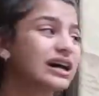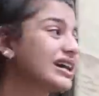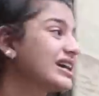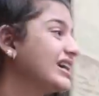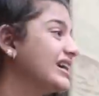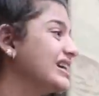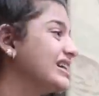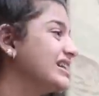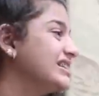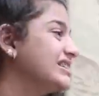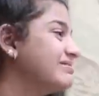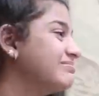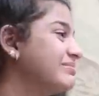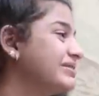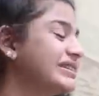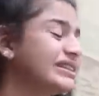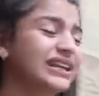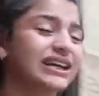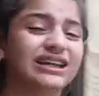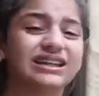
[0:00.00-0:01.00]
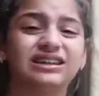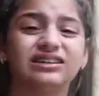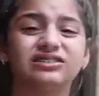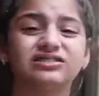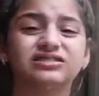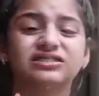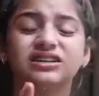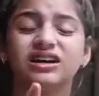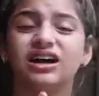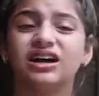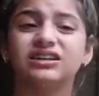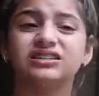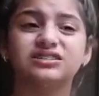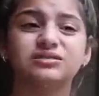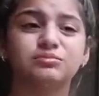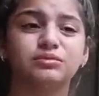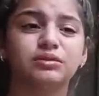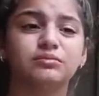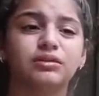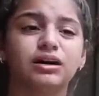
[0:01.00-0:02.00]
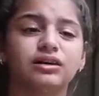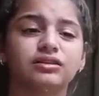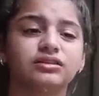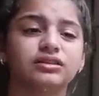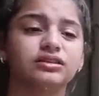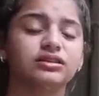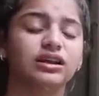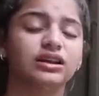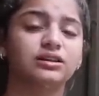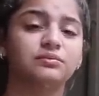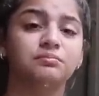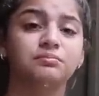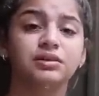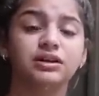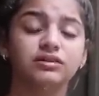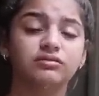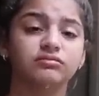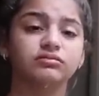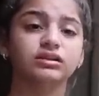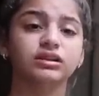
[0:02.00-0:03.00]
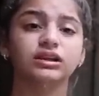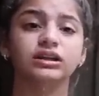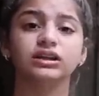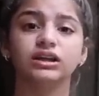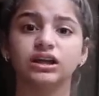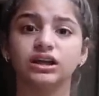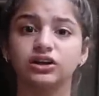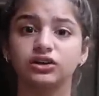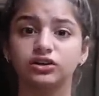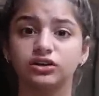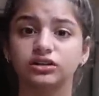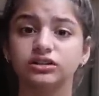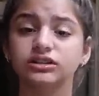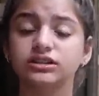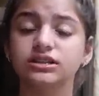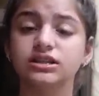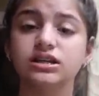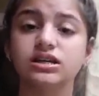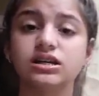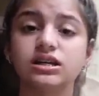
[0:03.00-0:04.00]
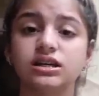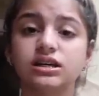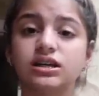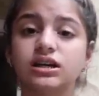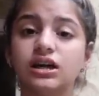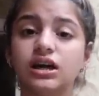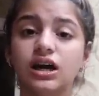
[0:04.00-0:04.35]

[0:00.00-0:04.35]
Okay, but like there's cuts in my mouth and like mint really like hurts it.